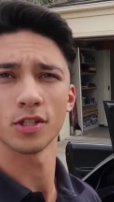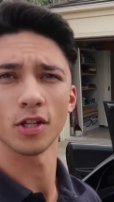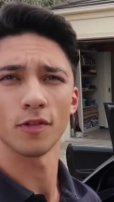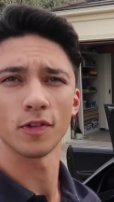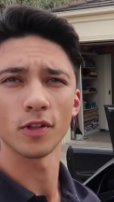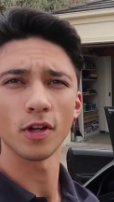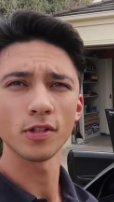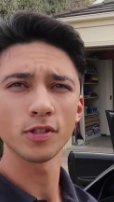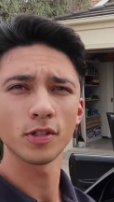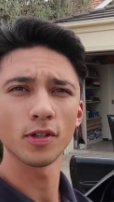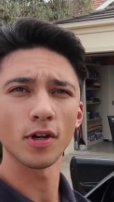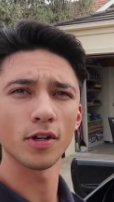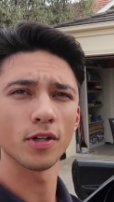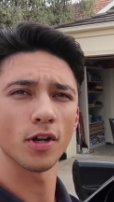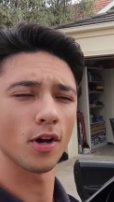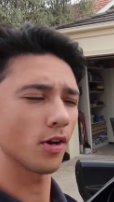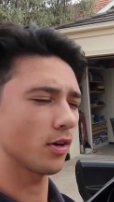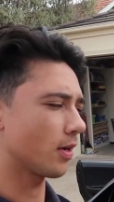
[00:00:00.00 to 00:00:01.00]
So for those who
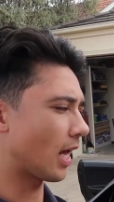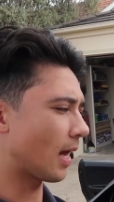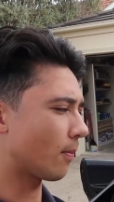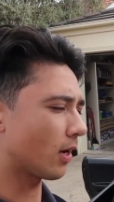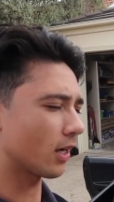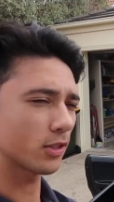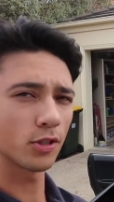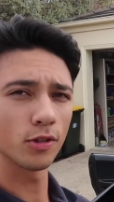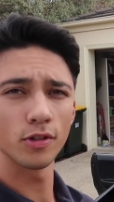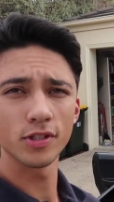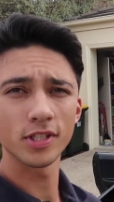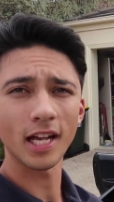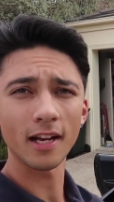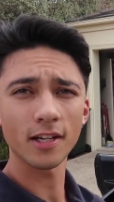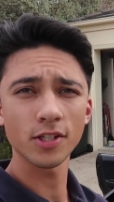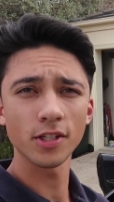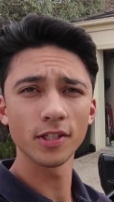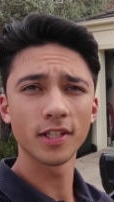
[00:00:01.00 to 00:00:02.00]
don't know, MR2's
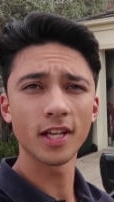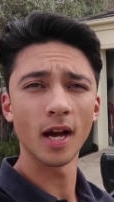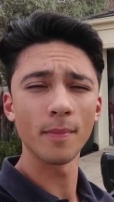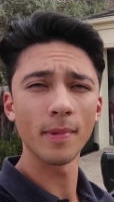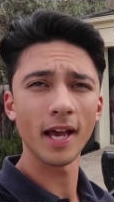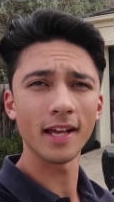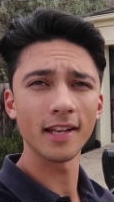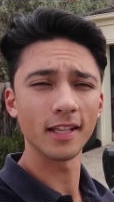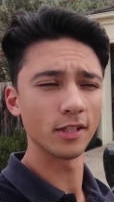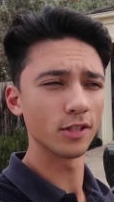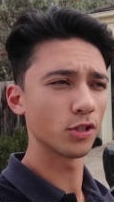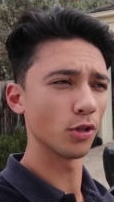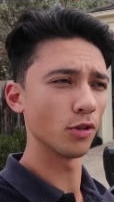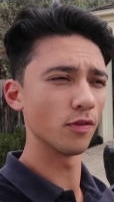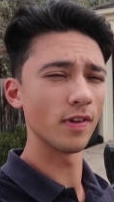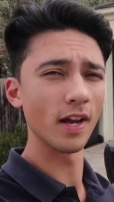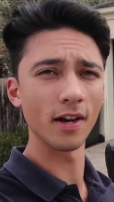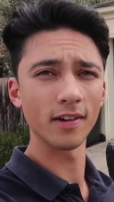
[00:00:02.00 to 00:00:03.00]
actually come out in
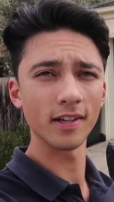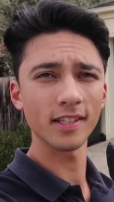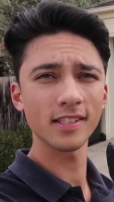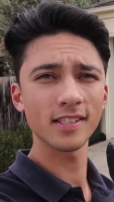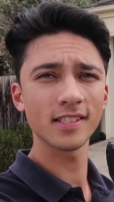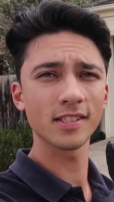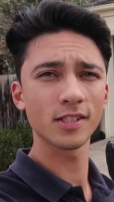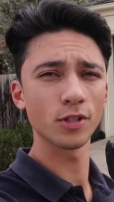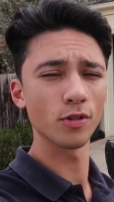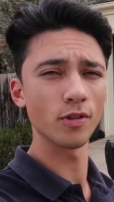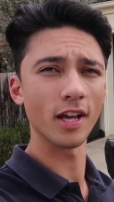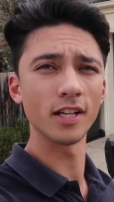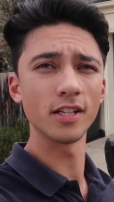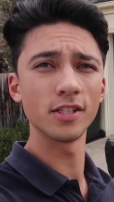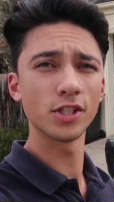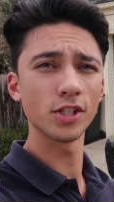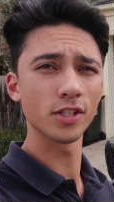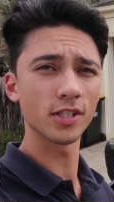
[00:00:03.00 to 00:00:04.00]
two variants, two
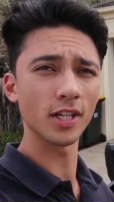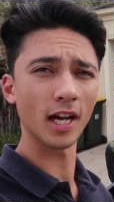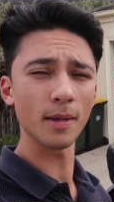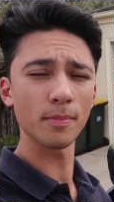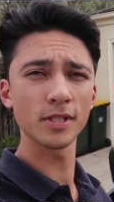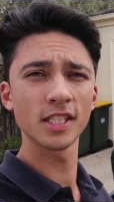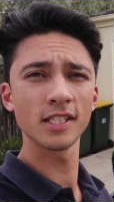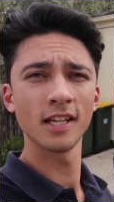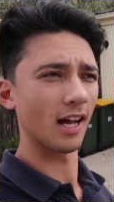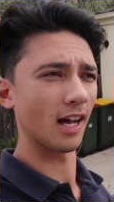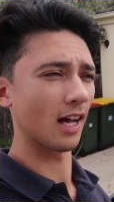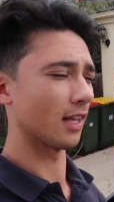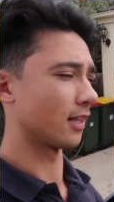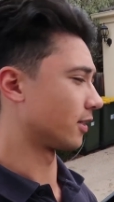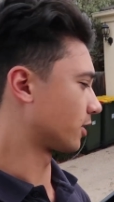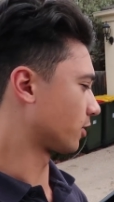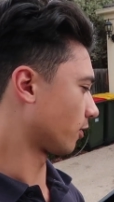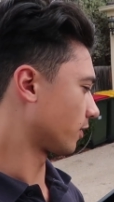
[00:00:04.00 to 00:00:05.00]
engine types.
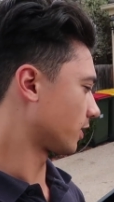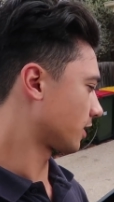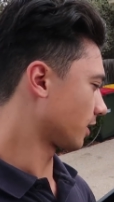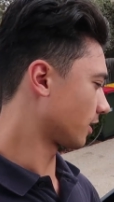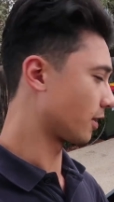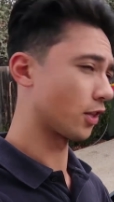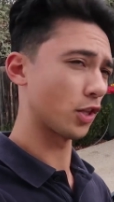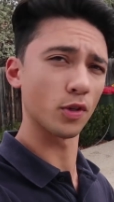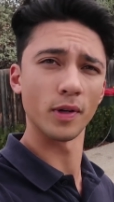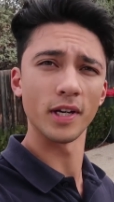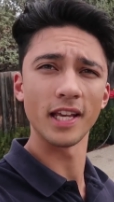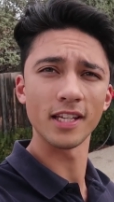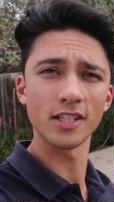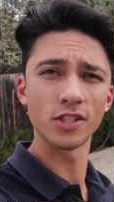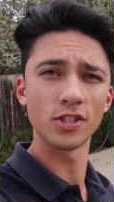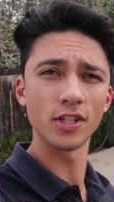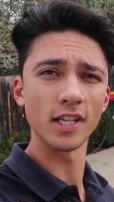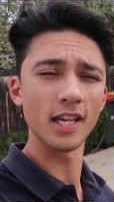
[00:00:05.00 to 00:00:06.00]
Uh, there's obviously the
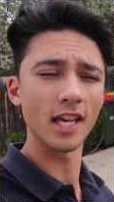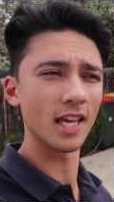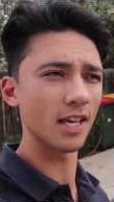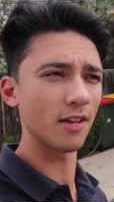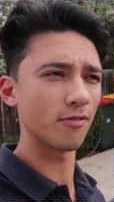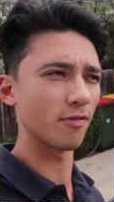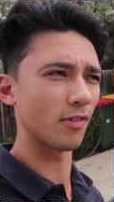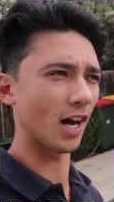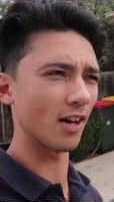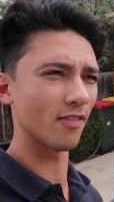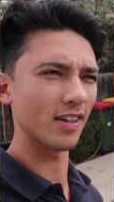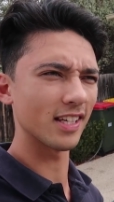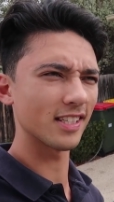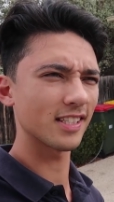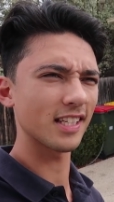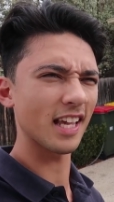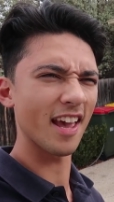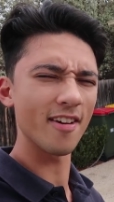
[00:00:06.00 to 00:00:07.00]
3SGE
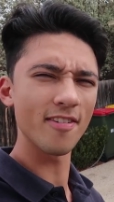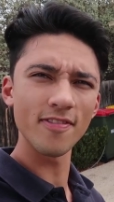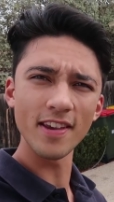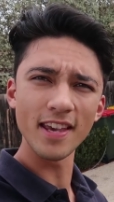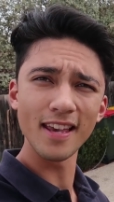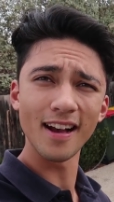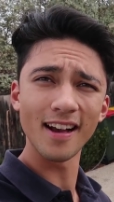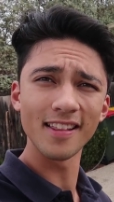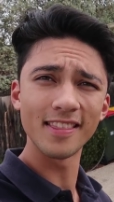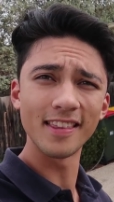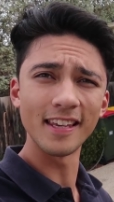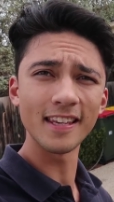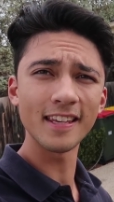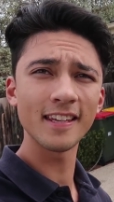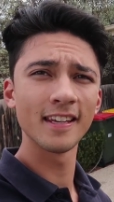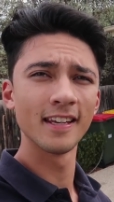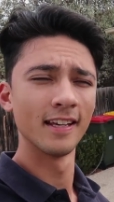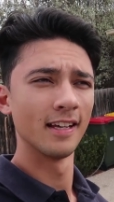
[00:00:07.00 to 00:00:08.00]
5SFE I
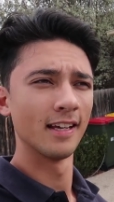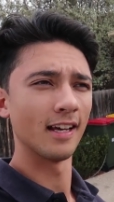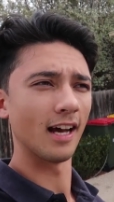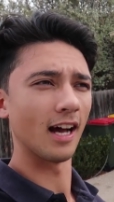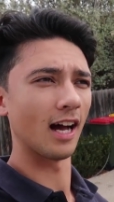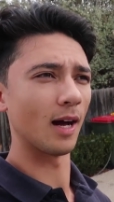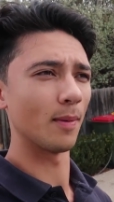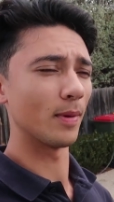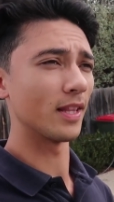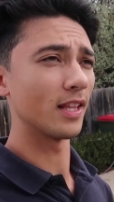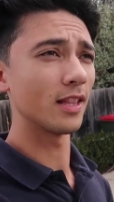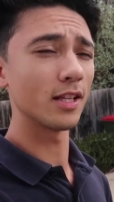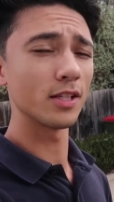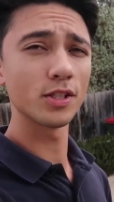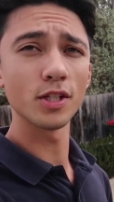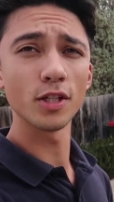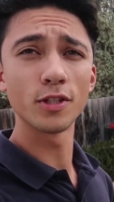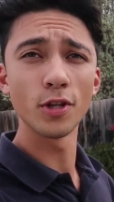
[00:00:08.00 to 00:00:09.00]
think, um, and then
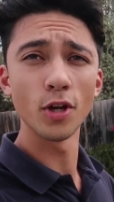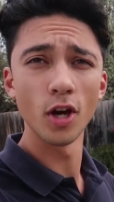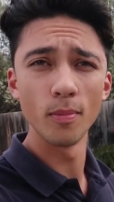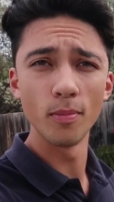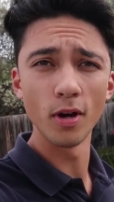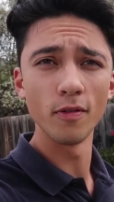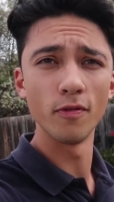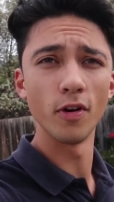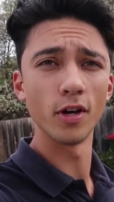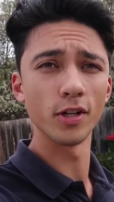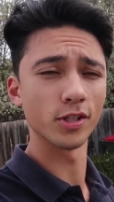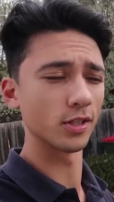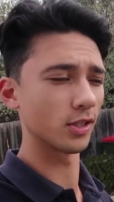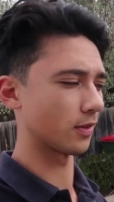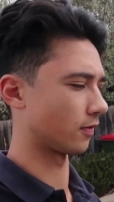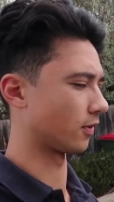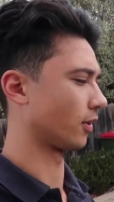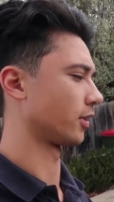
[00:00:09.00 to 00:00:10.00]
there's the turbo
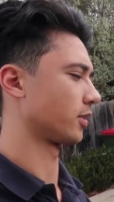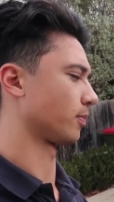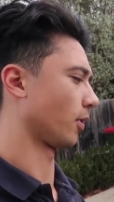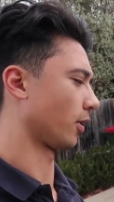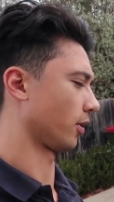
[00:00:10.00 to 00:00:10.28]
versions of those